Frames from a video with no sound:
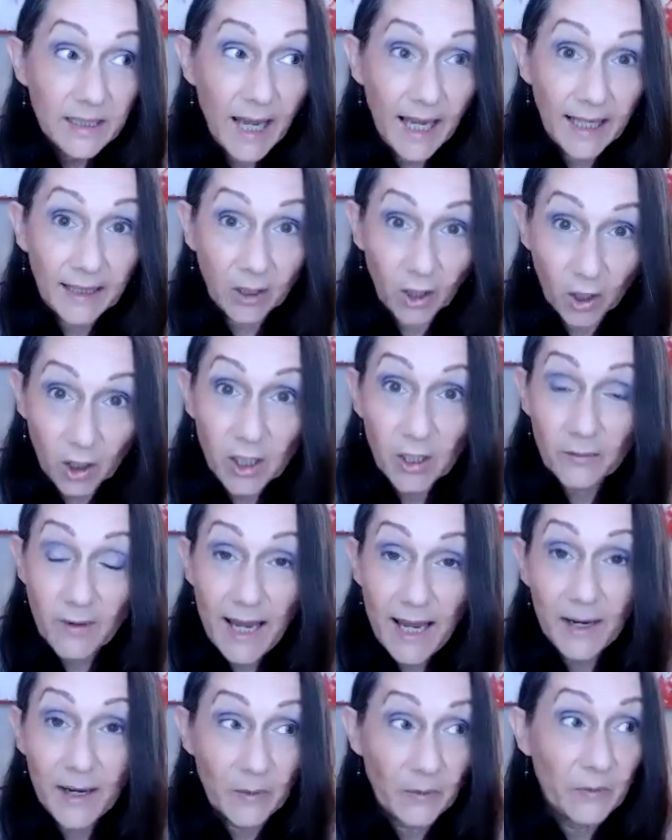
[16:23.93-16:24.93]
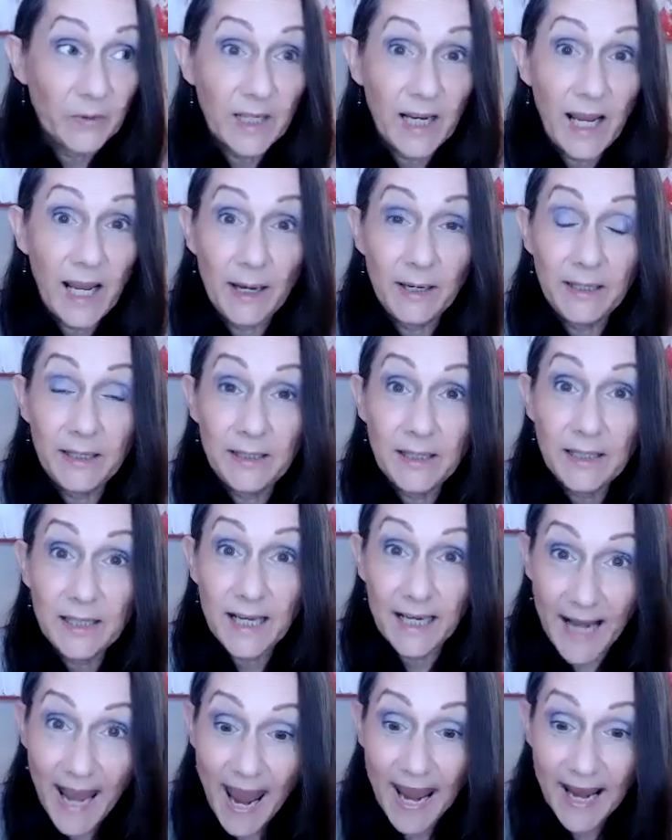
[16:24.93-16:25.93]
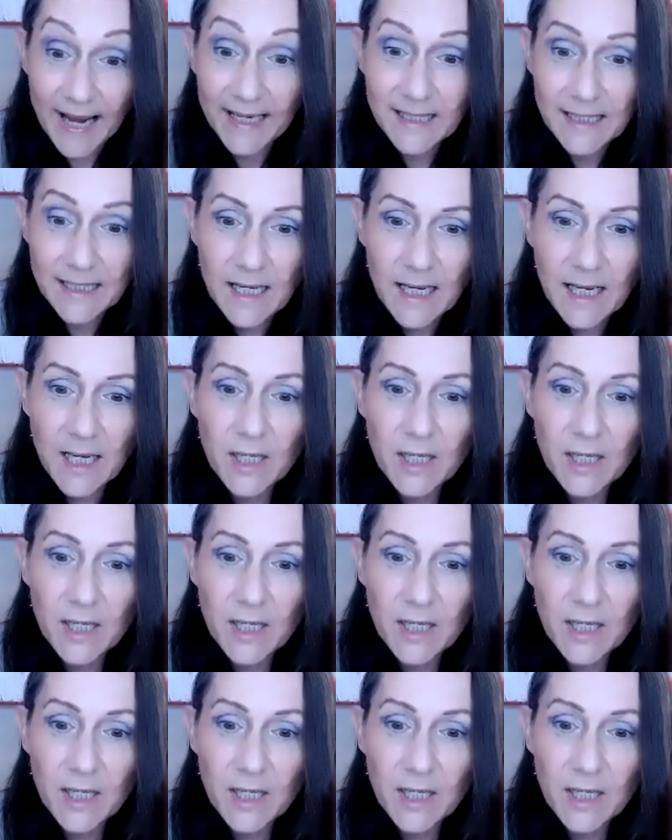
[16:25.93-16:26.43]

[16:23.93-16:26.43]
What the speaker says: and look around and connect.